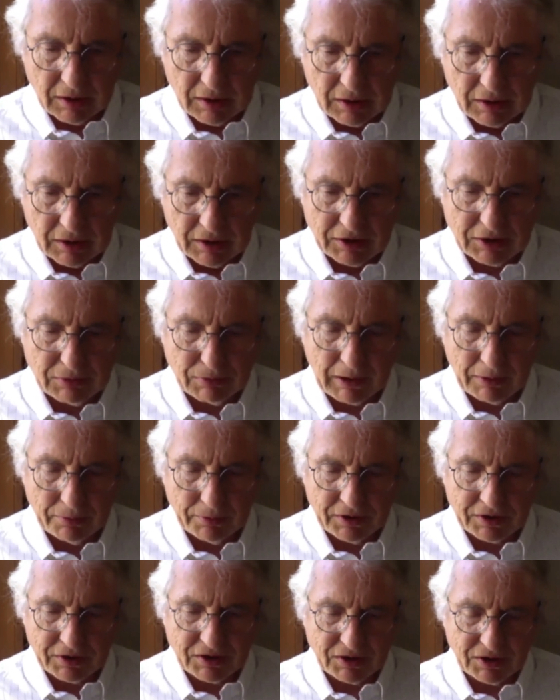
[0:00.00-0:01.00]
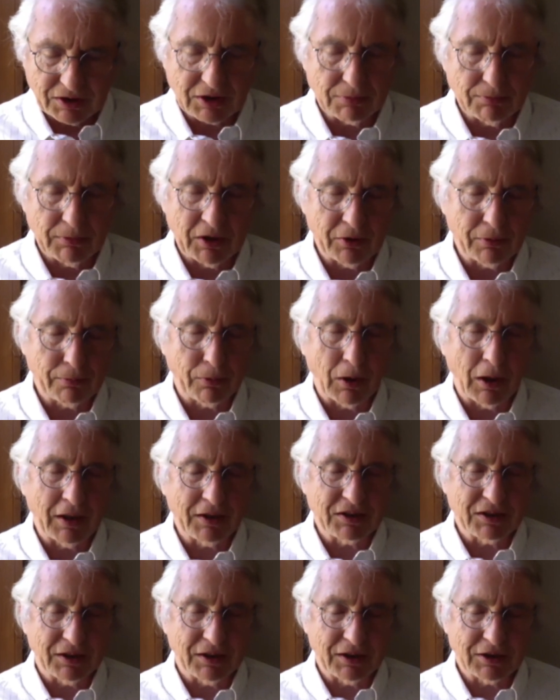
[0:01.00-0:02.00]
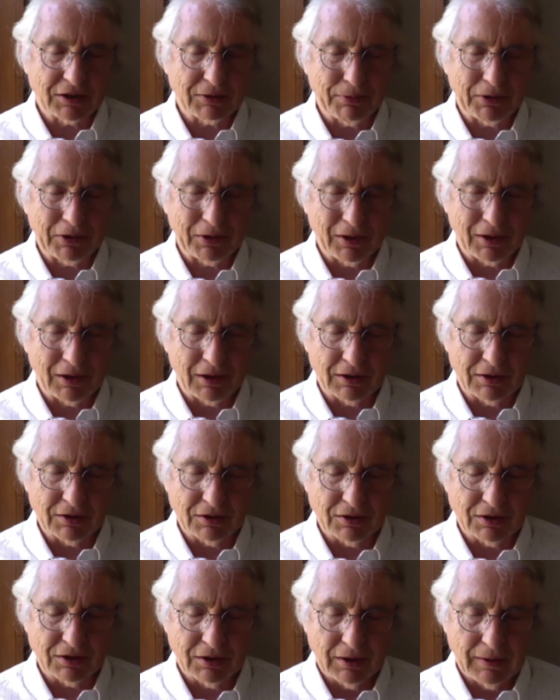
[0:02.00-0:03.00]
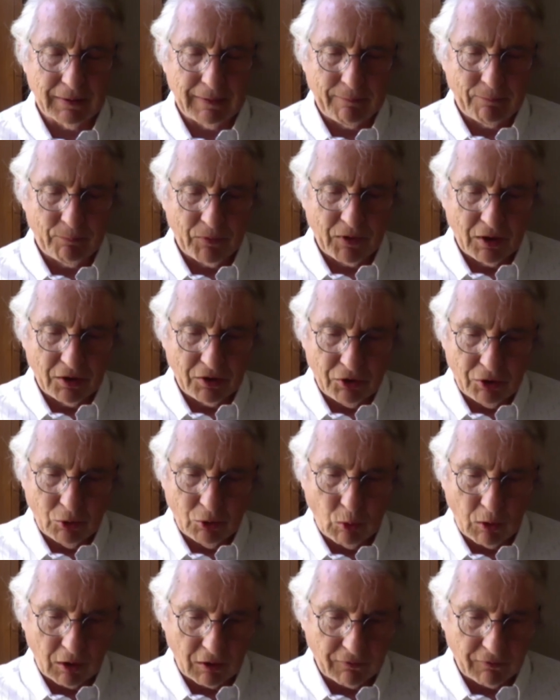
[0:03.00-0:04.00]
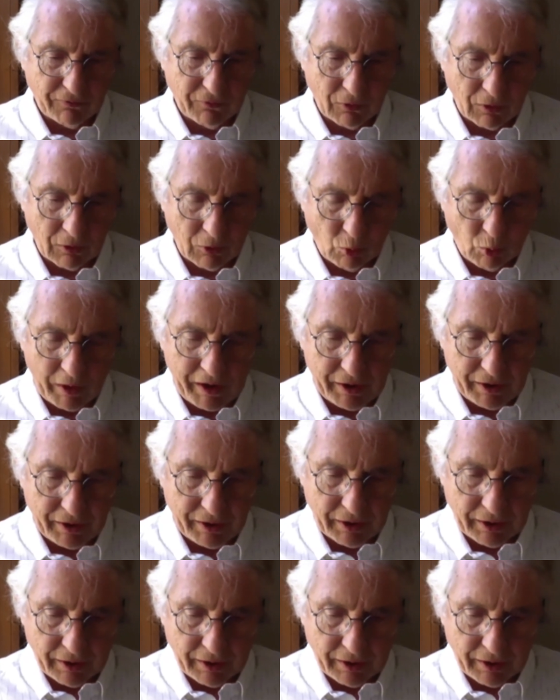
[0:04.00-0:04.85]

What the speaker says: it's probably a 6-month process, because you'll work for a week